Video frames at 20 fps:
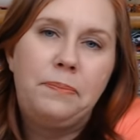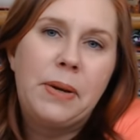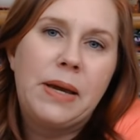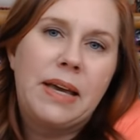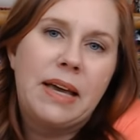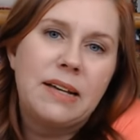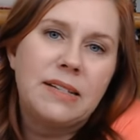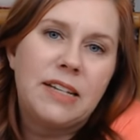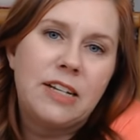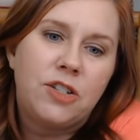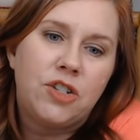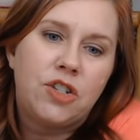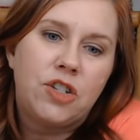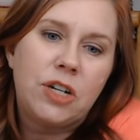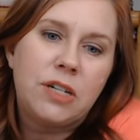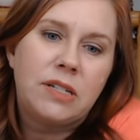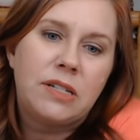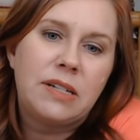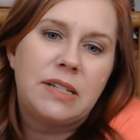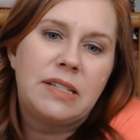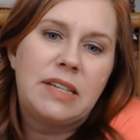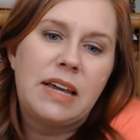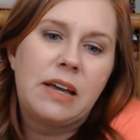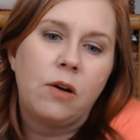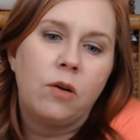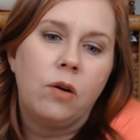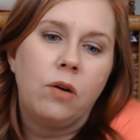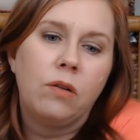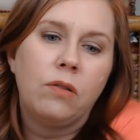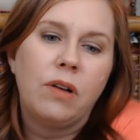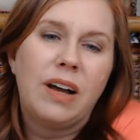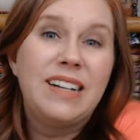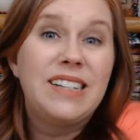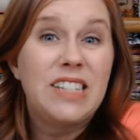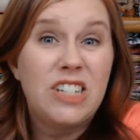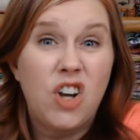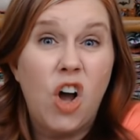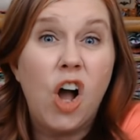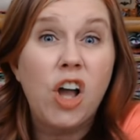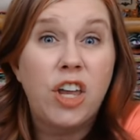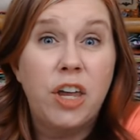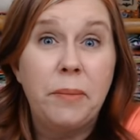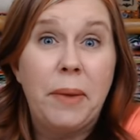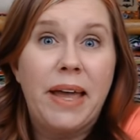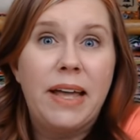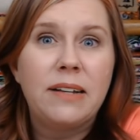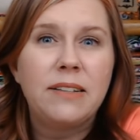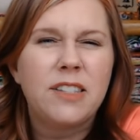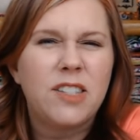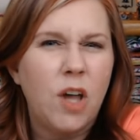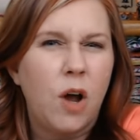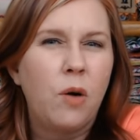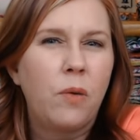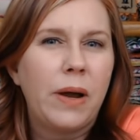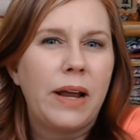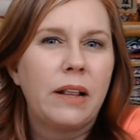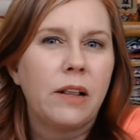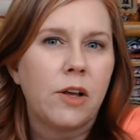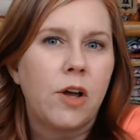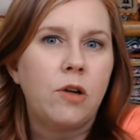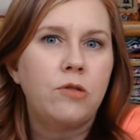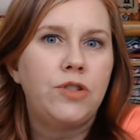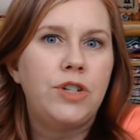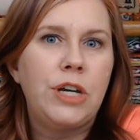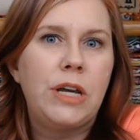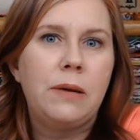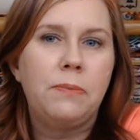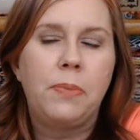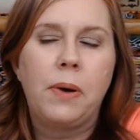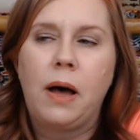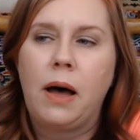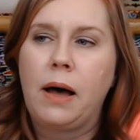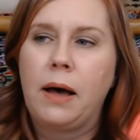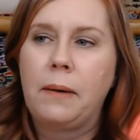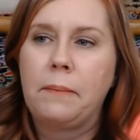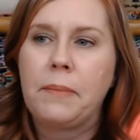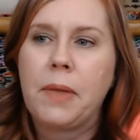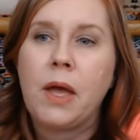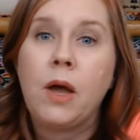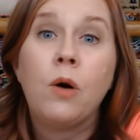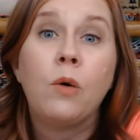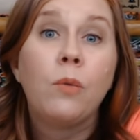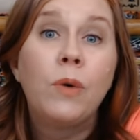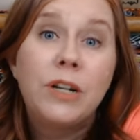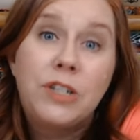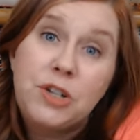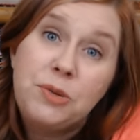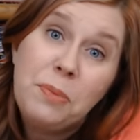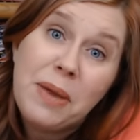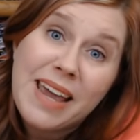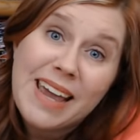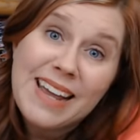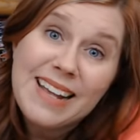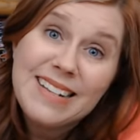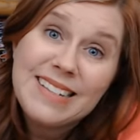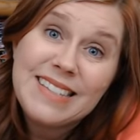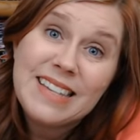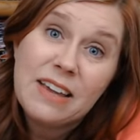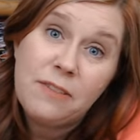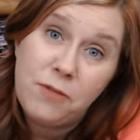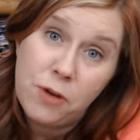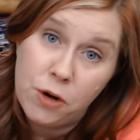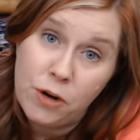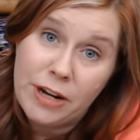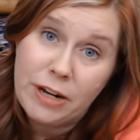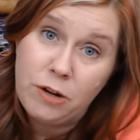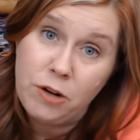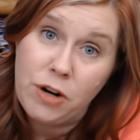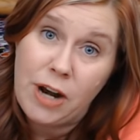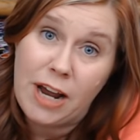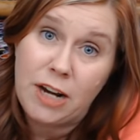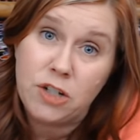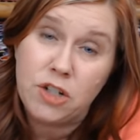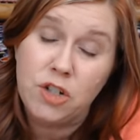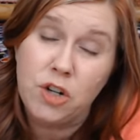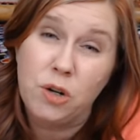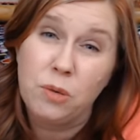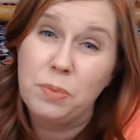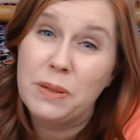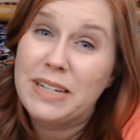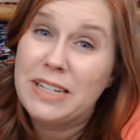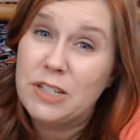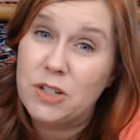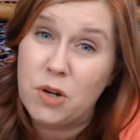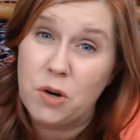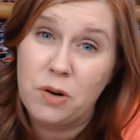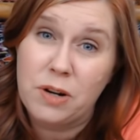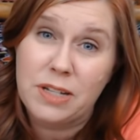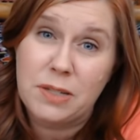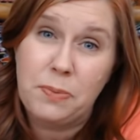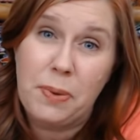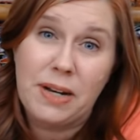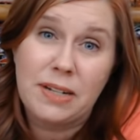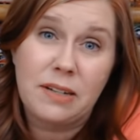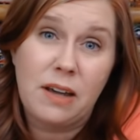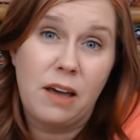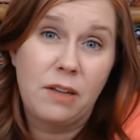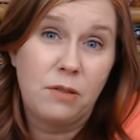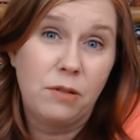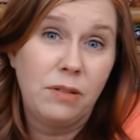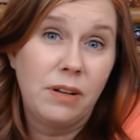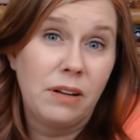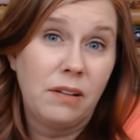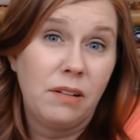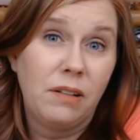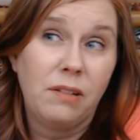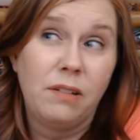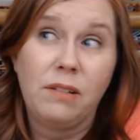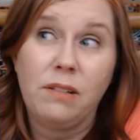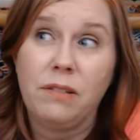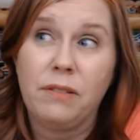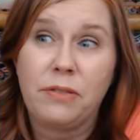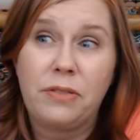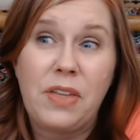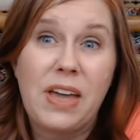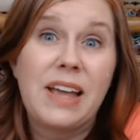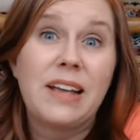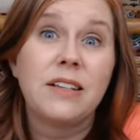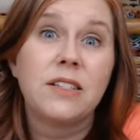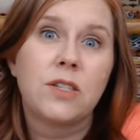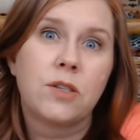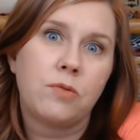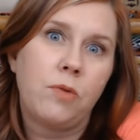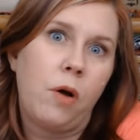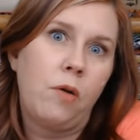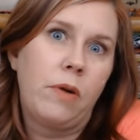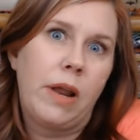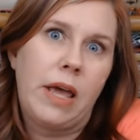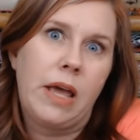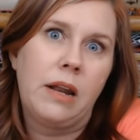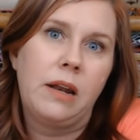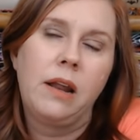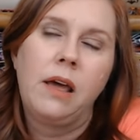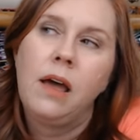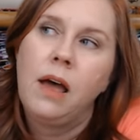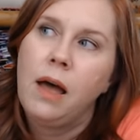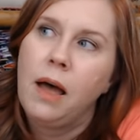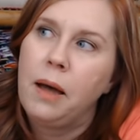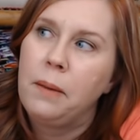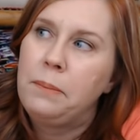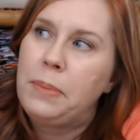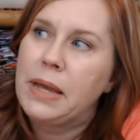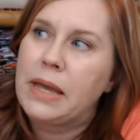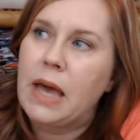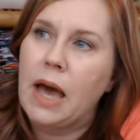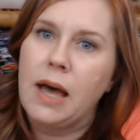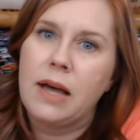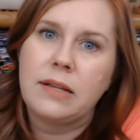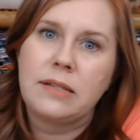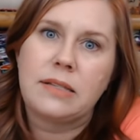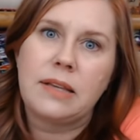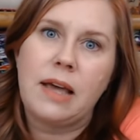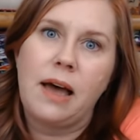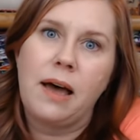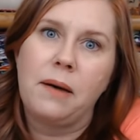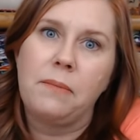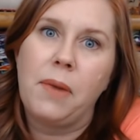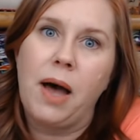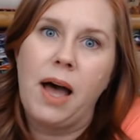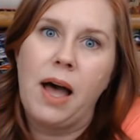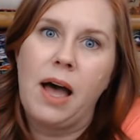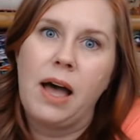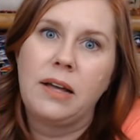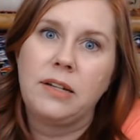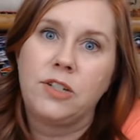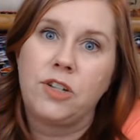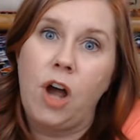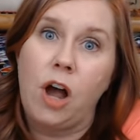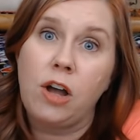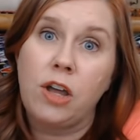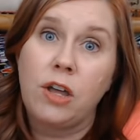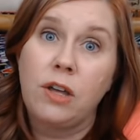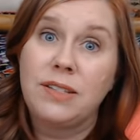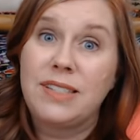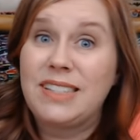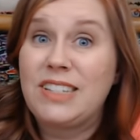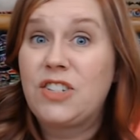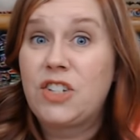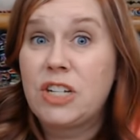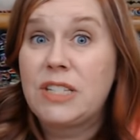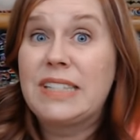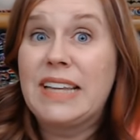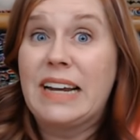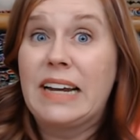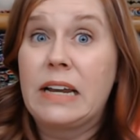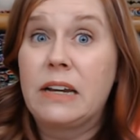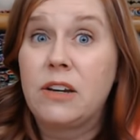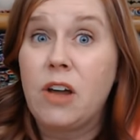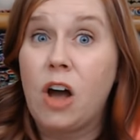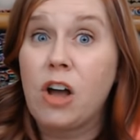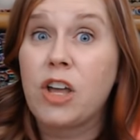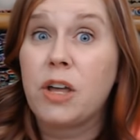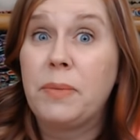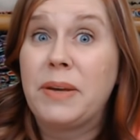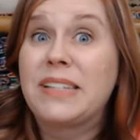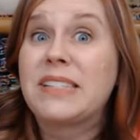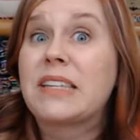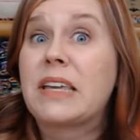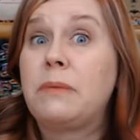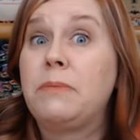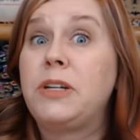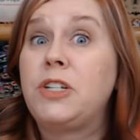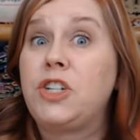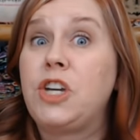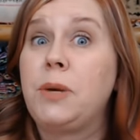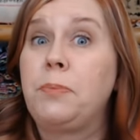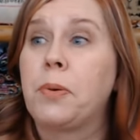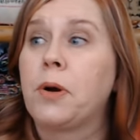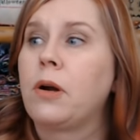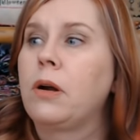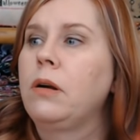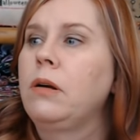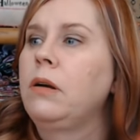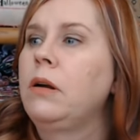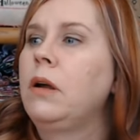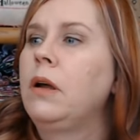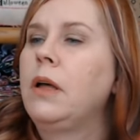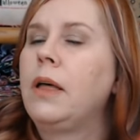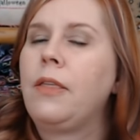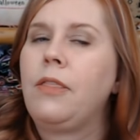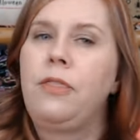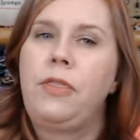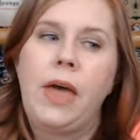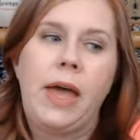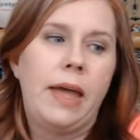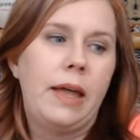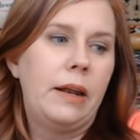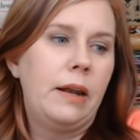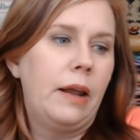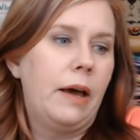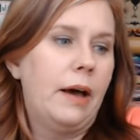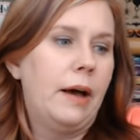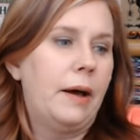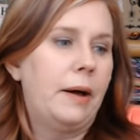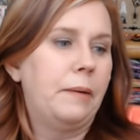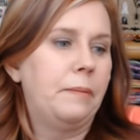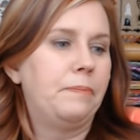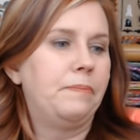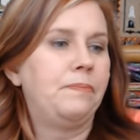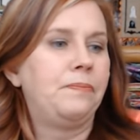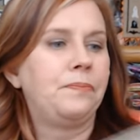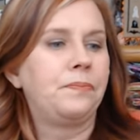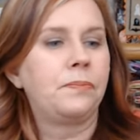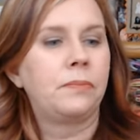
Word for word: because it's just a single, it's a document, so it'll go cheap. Um, which means if you're international, please don't expect other little things thrown in because um, docu just sending documents can be cheaper than, um,